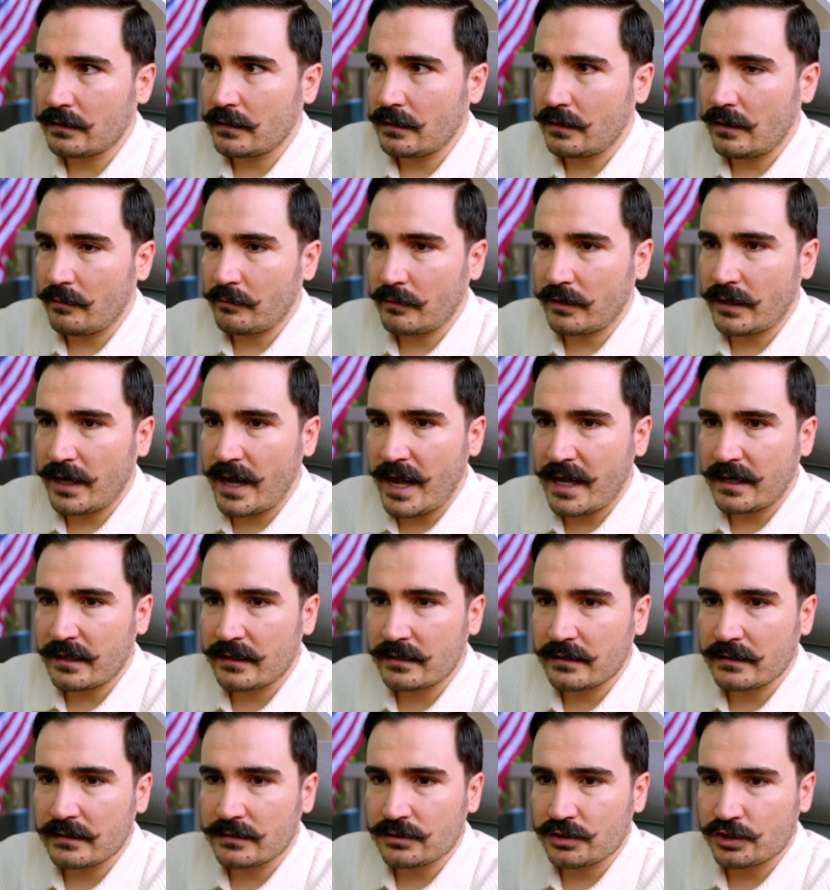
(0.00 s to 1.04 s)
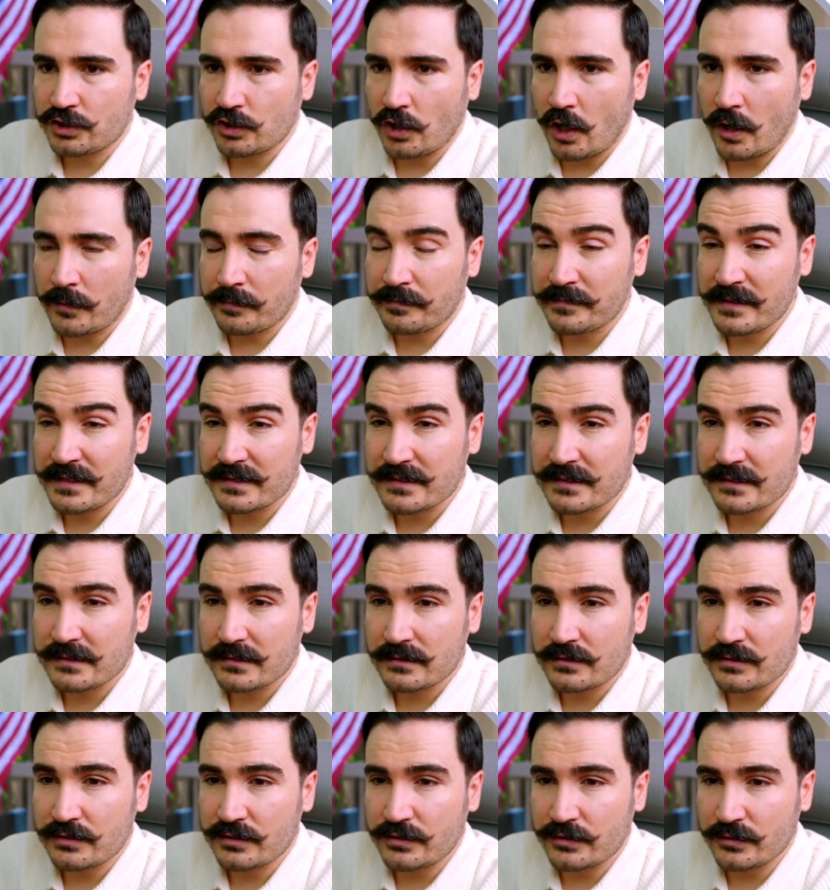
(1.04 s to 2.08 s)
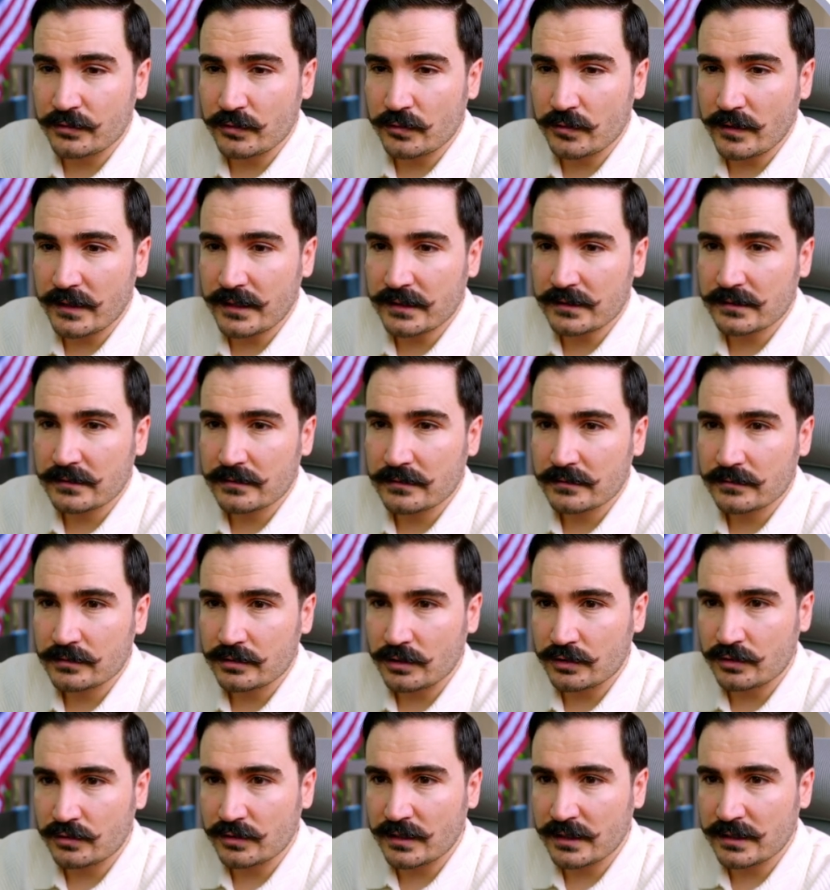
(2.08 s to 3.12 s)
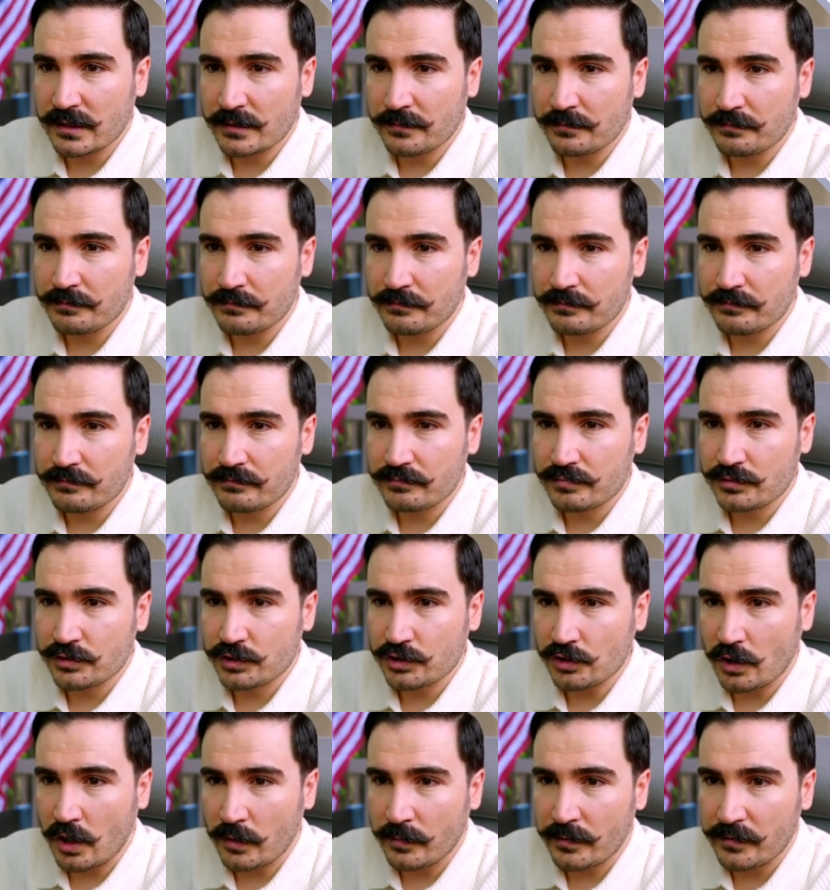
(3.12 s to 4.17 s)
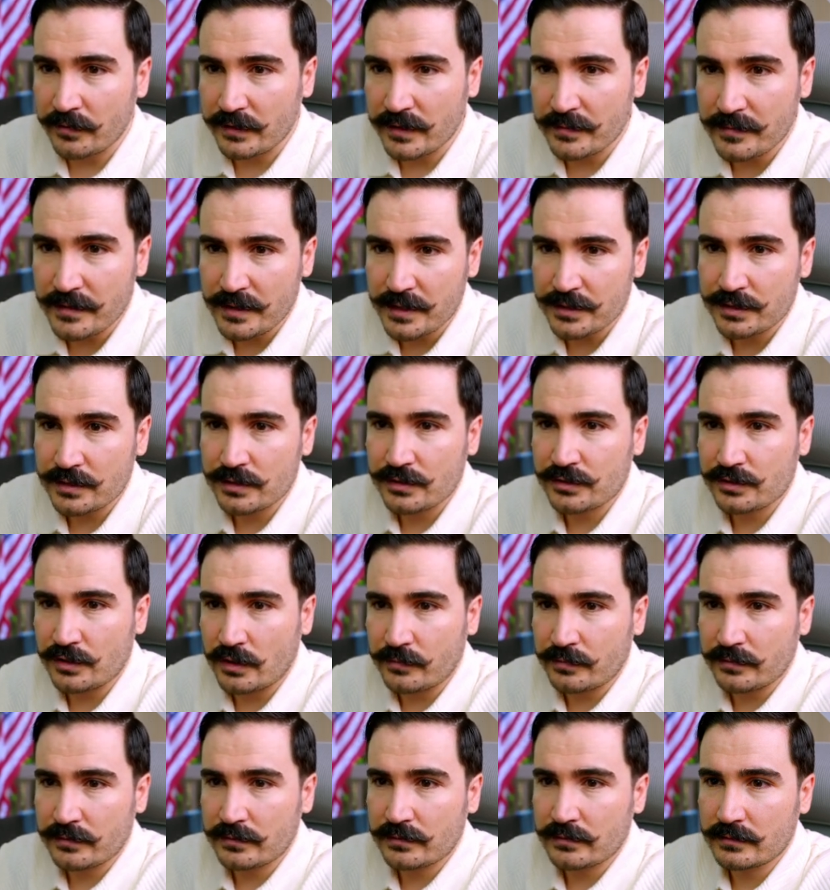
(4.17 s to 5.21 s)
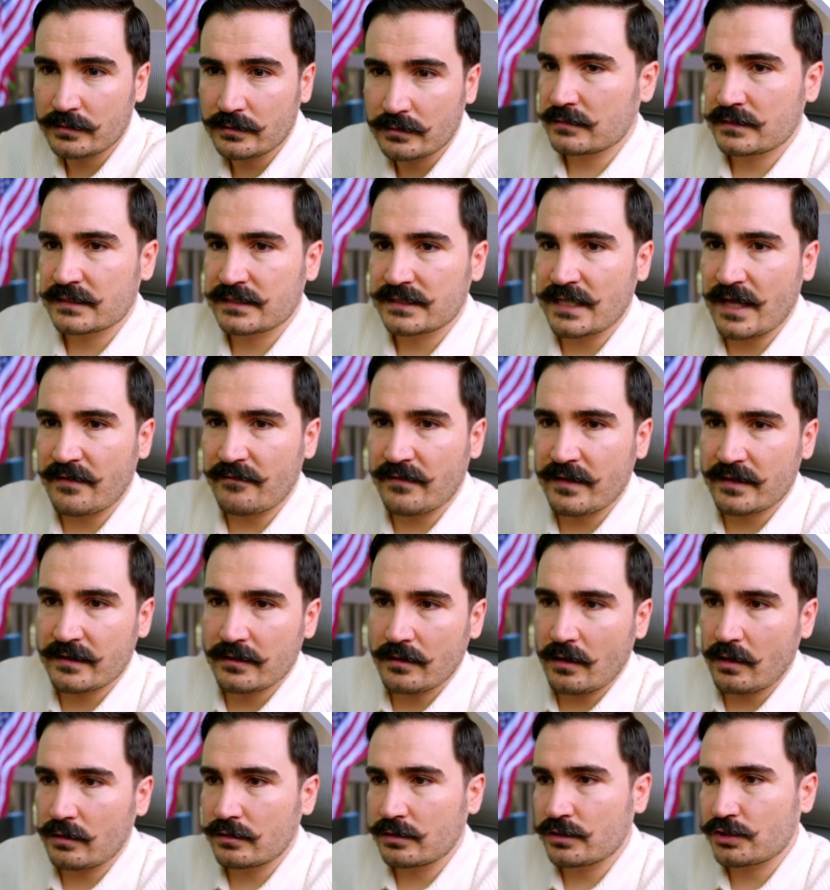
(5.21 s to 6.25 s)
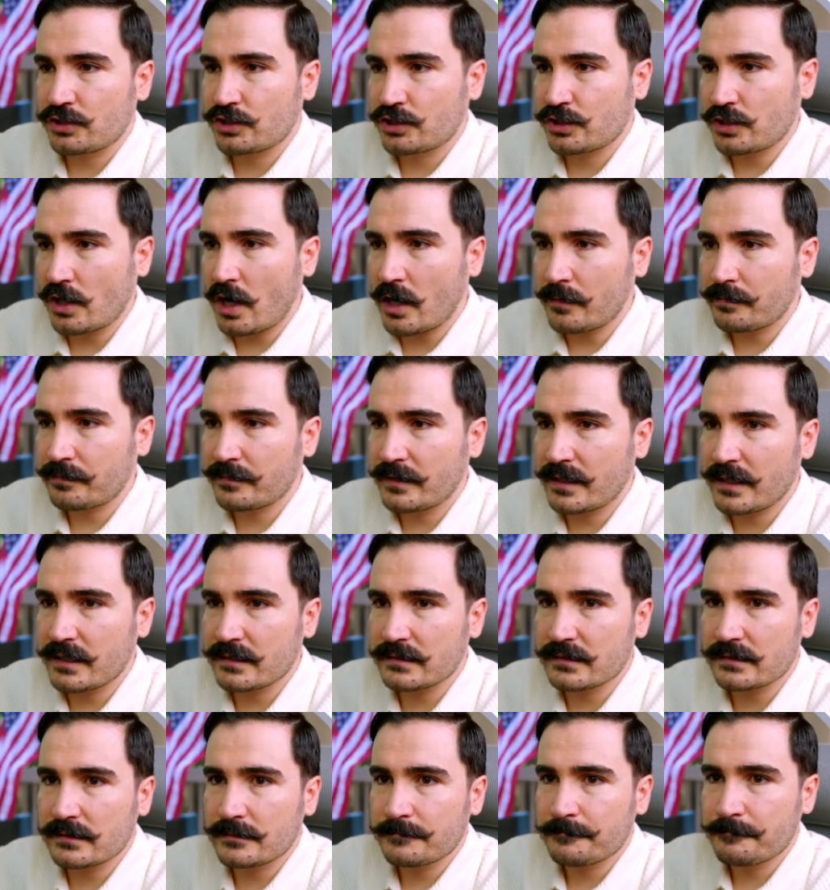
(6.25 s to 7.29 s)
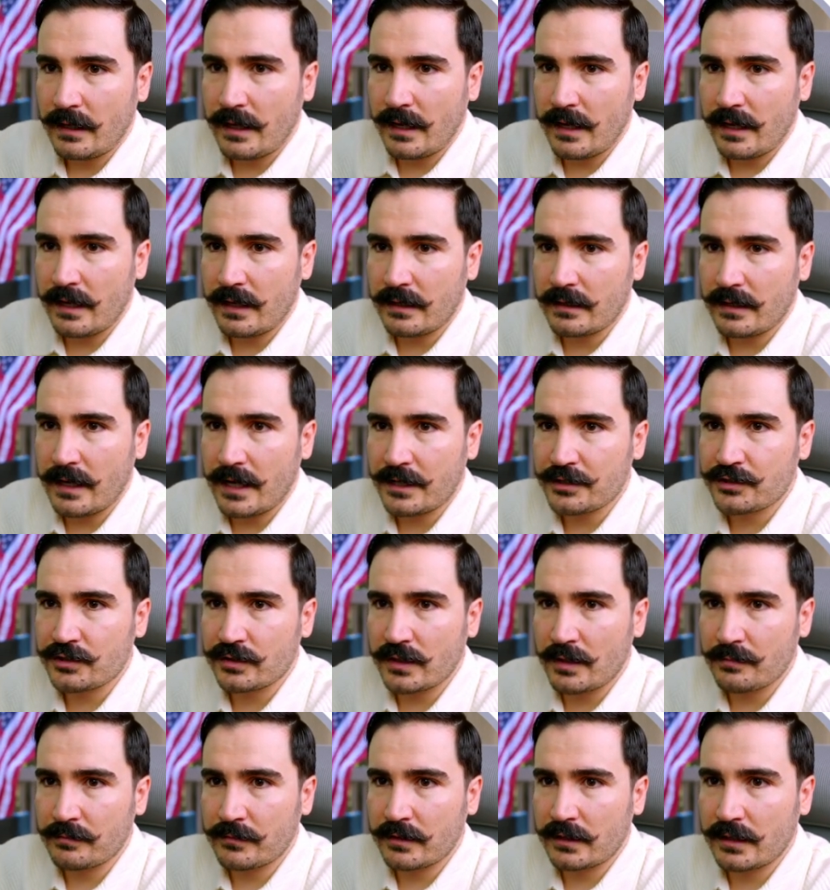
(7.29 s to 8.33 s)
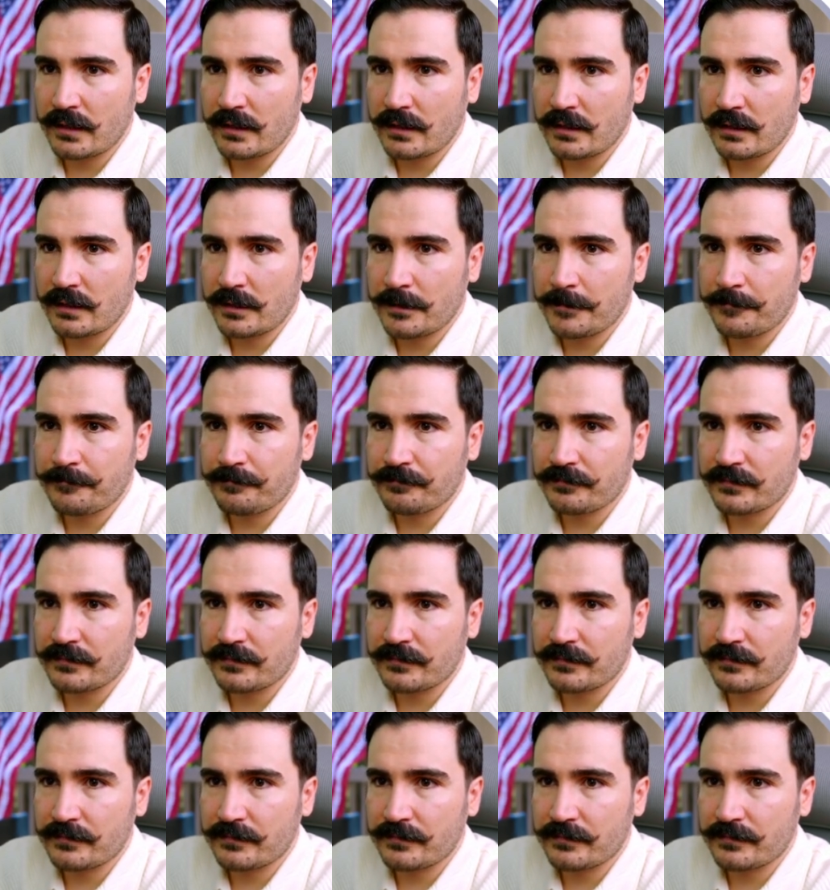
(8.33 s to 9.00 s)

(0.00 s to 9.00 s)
I'm gonna add a sharpness to it just to get the sharper image. Sharpen 7 on the sharpness, and actually I'm gonna